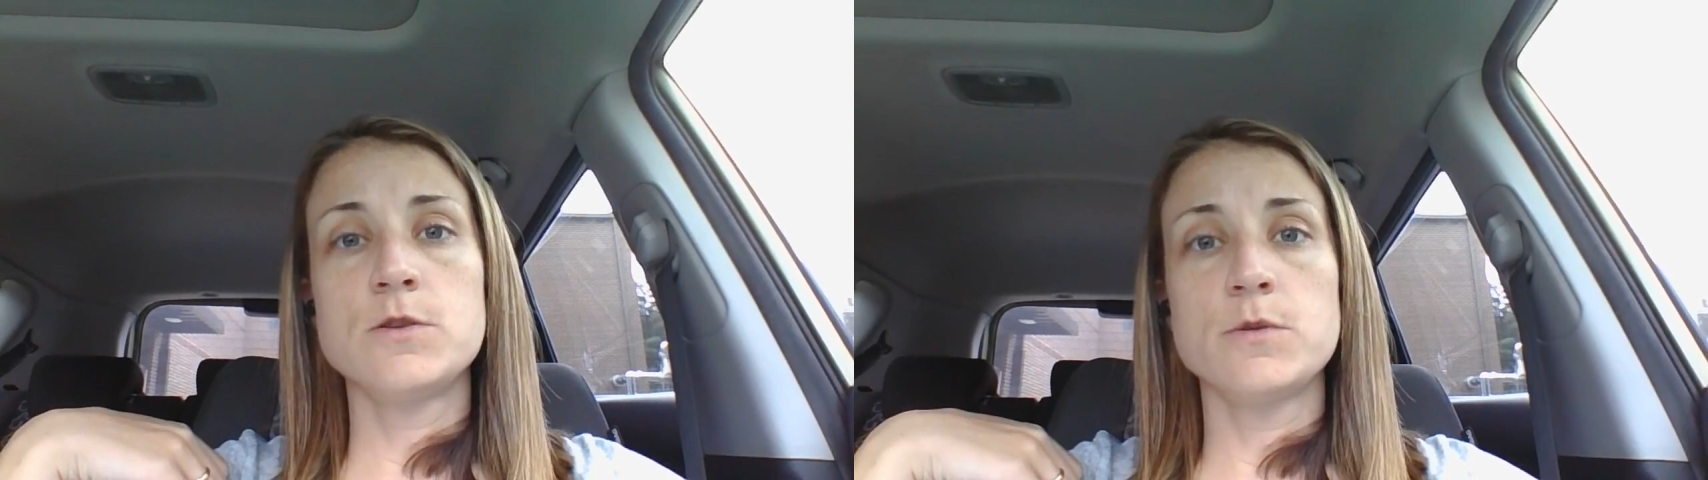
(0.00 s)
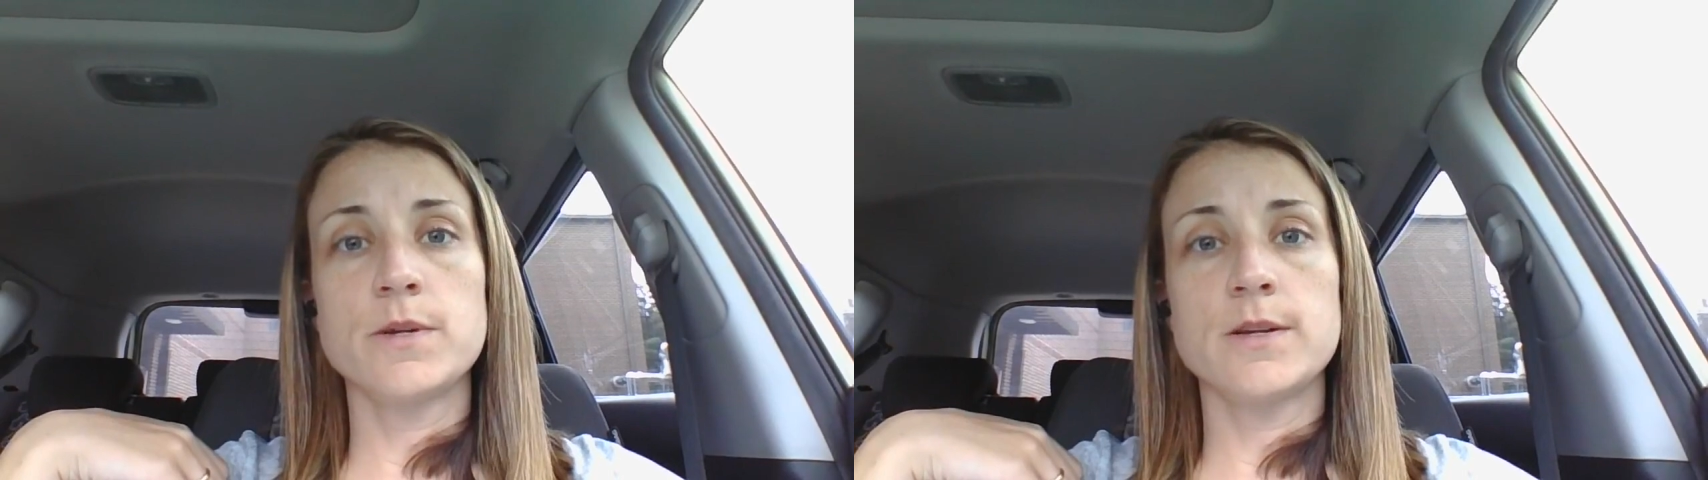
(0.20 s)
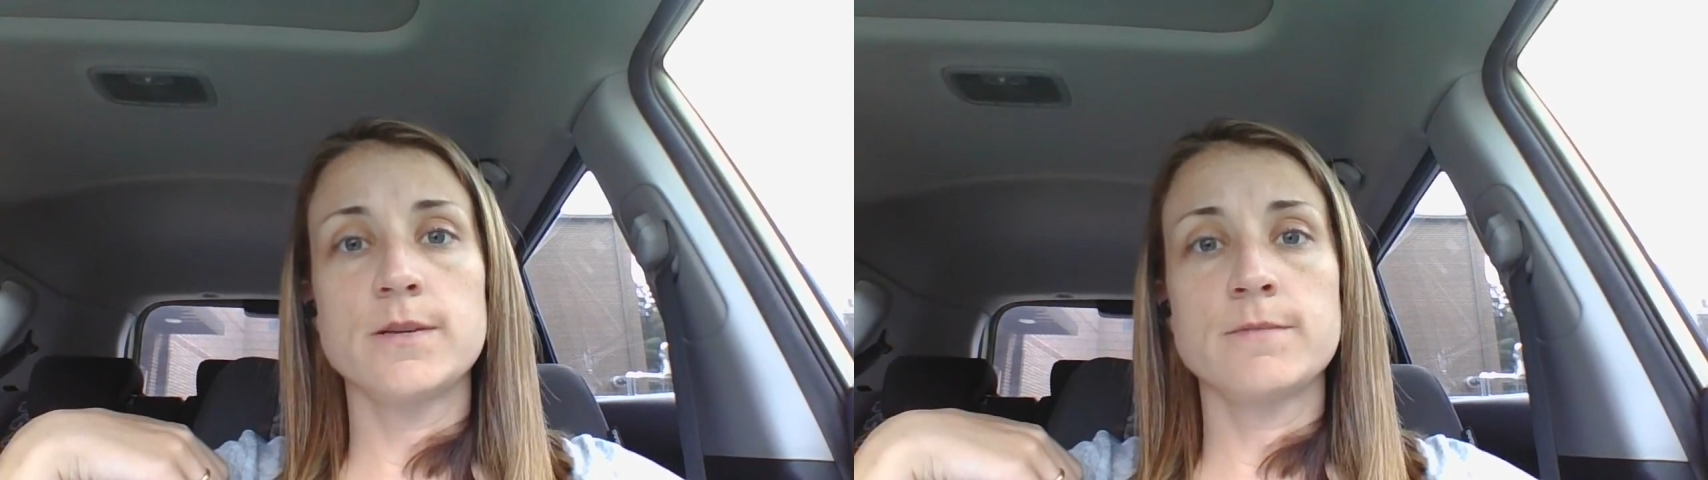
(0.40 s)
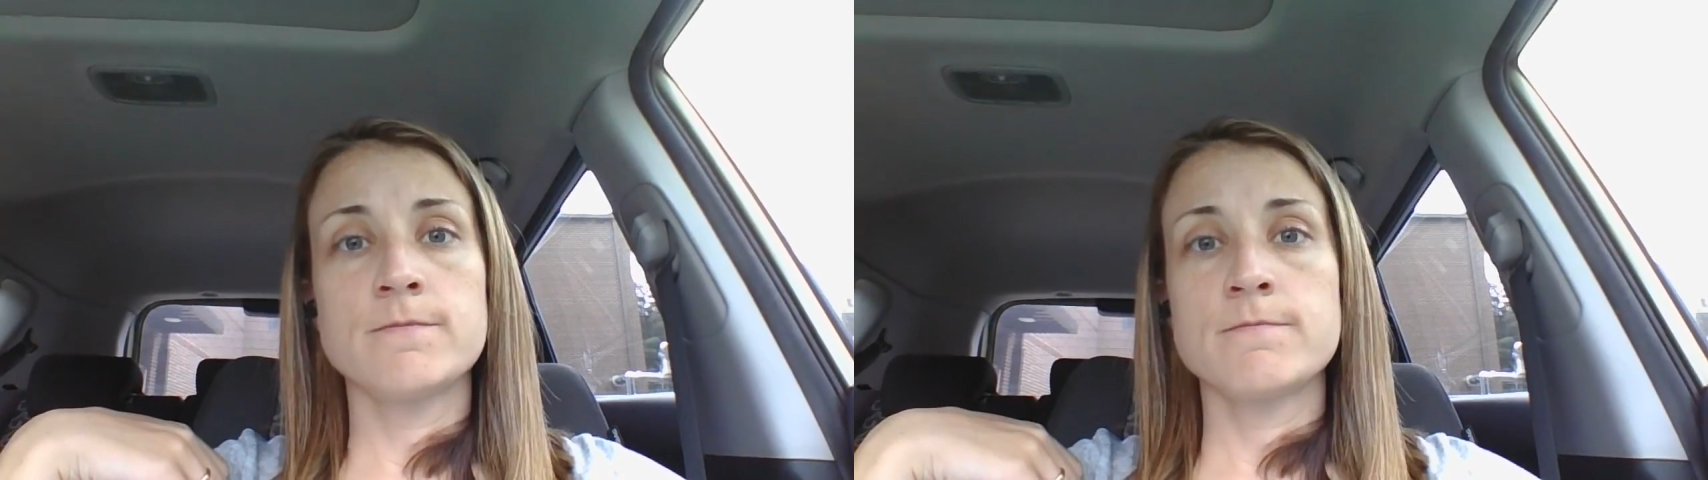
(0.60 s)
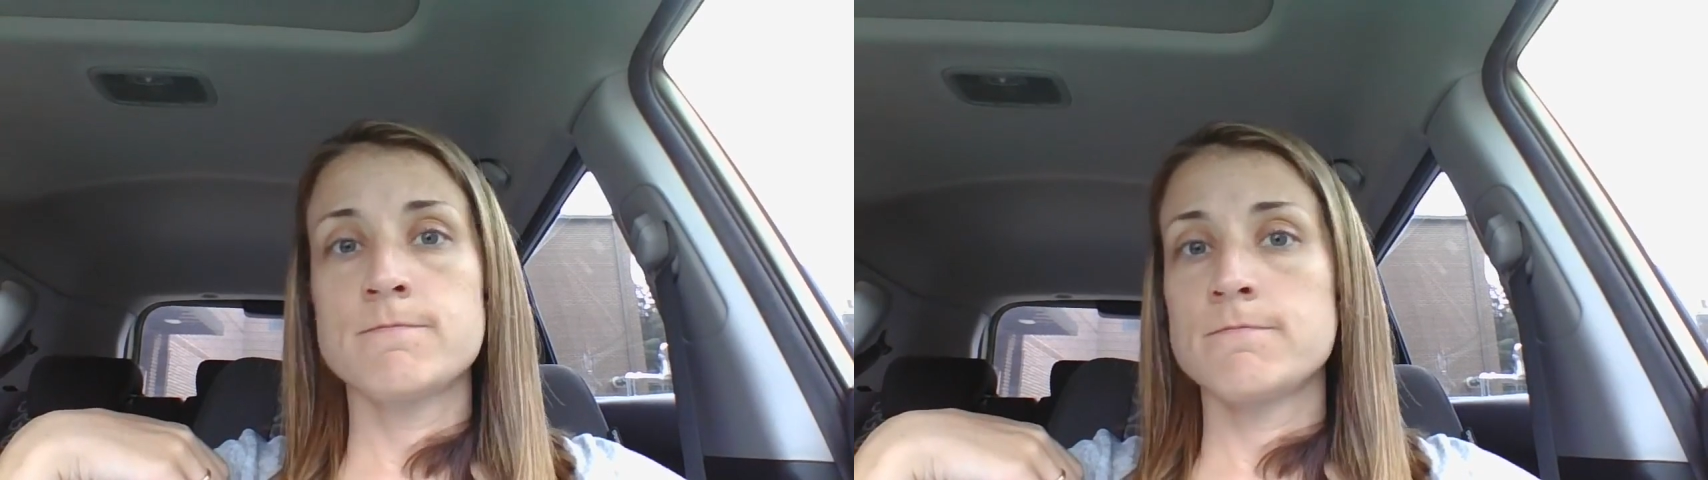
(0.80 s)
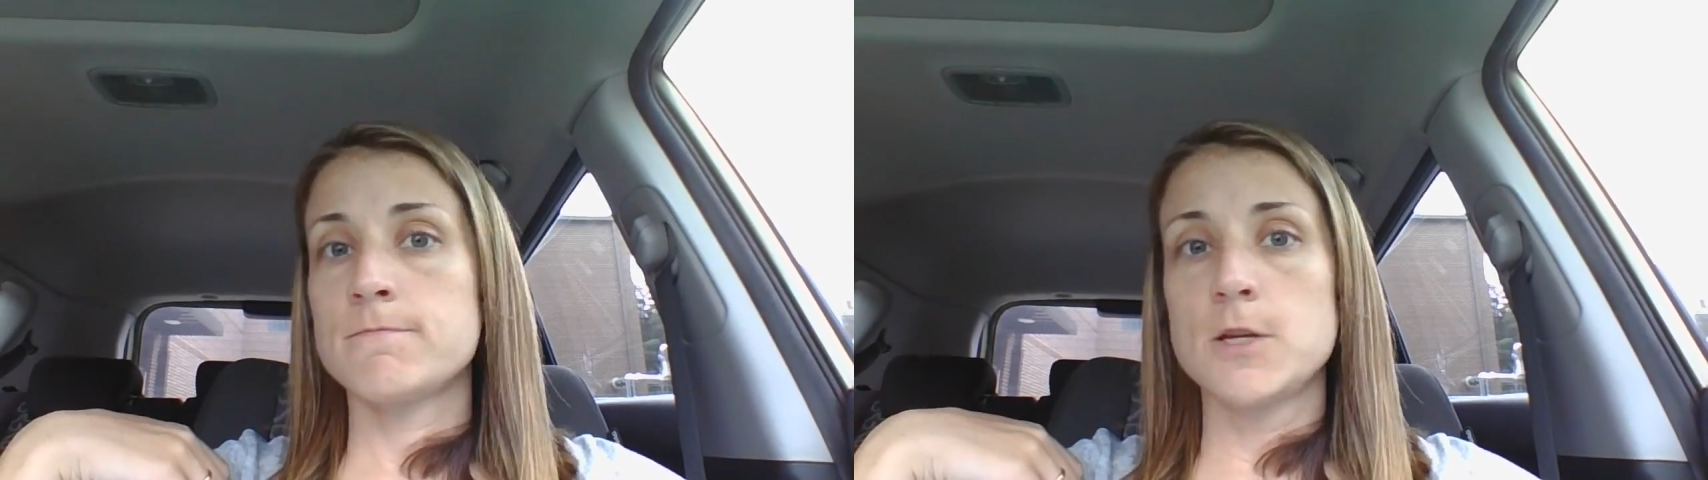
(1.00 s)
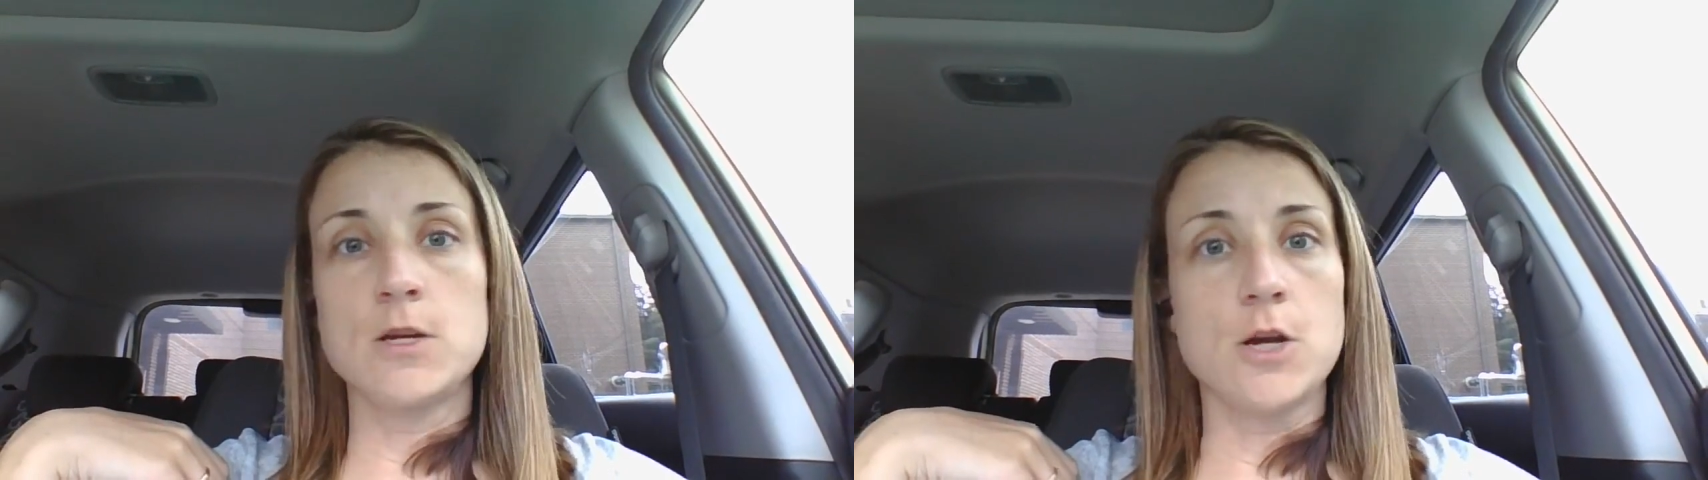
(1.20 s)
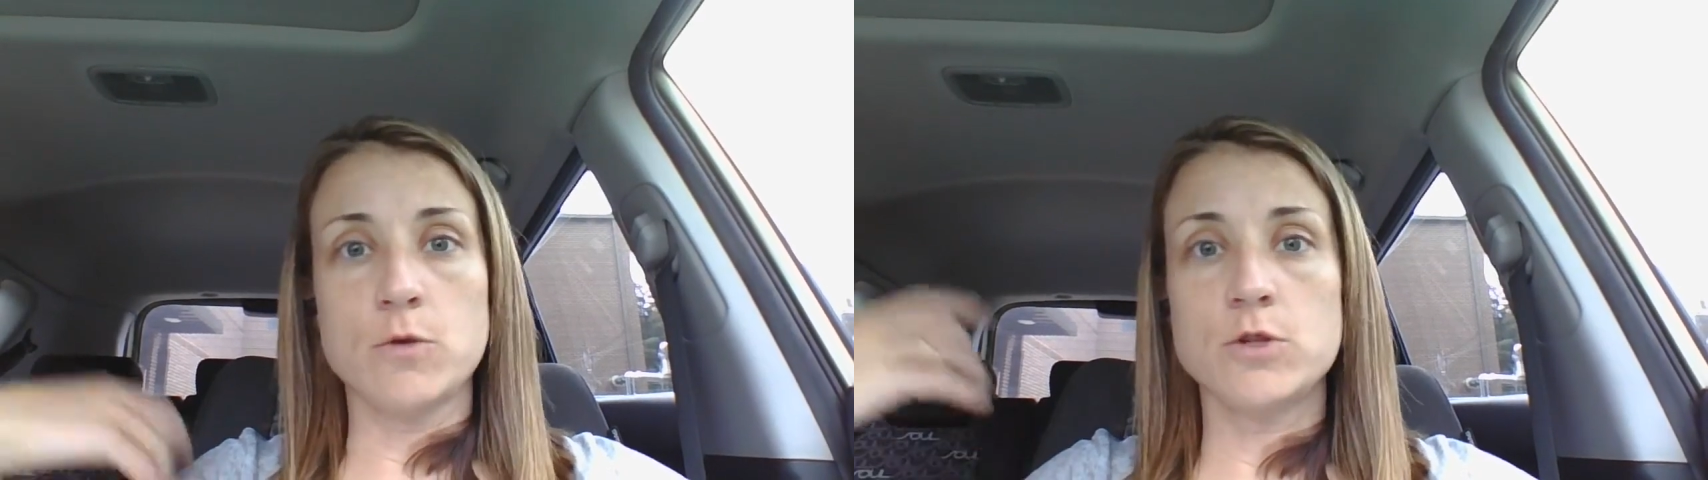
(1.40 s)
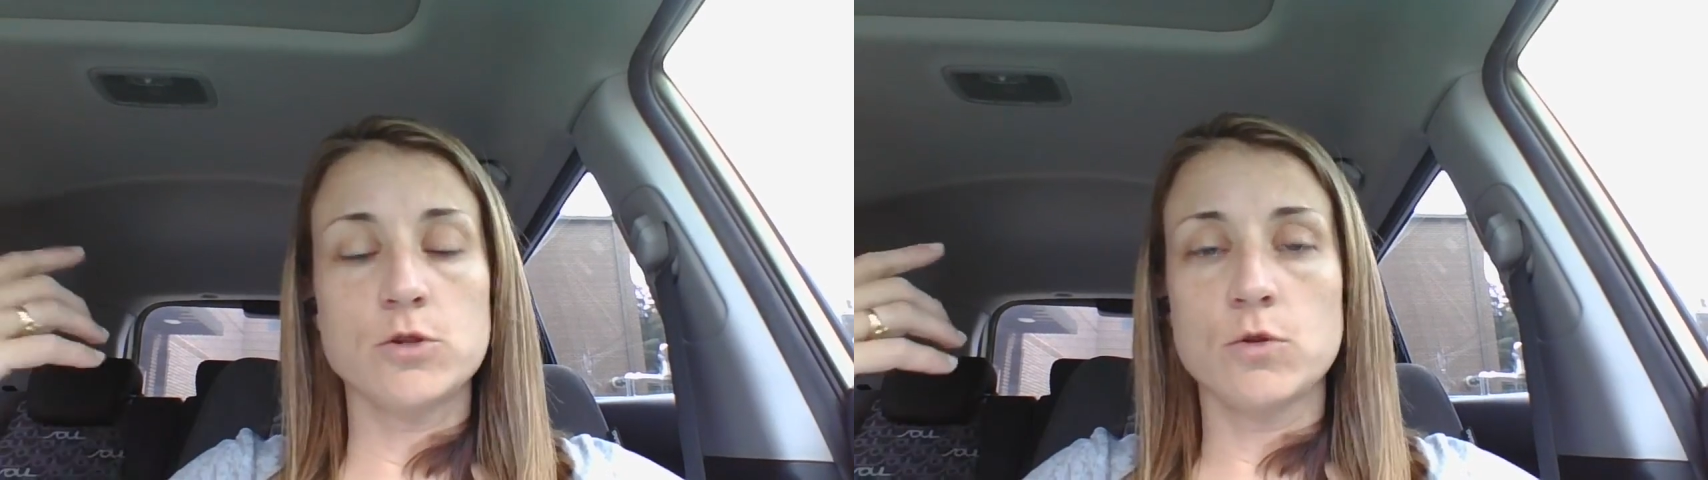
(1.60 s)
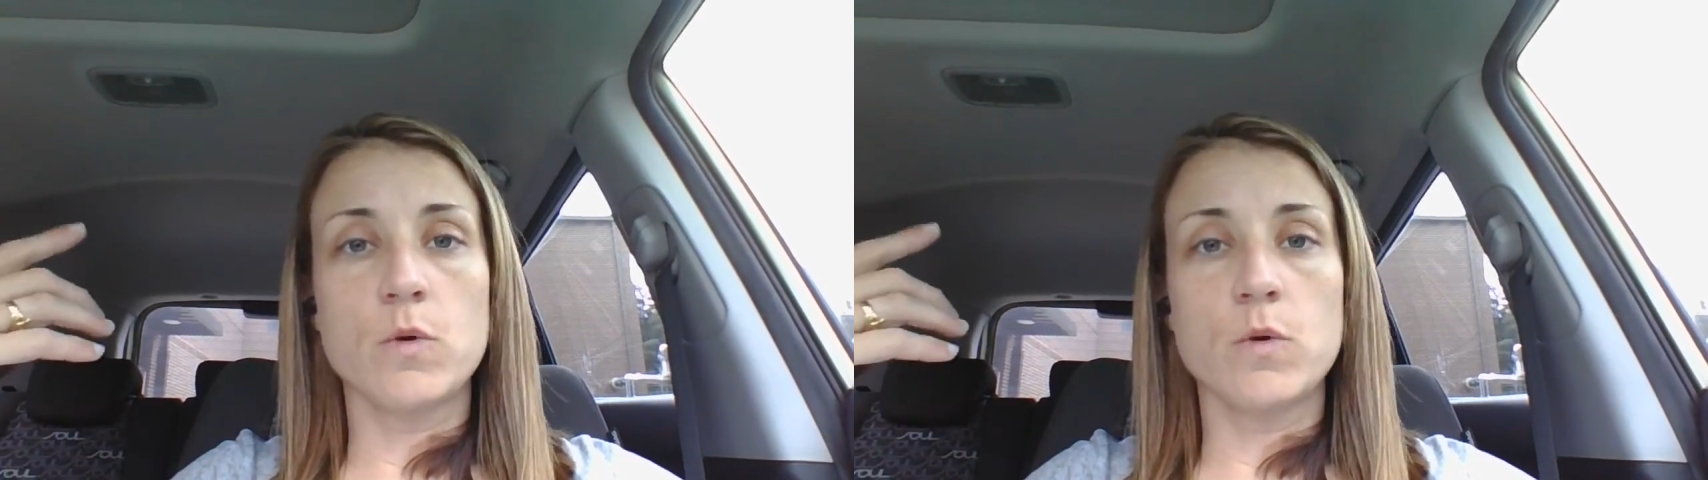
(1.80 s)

doing, just a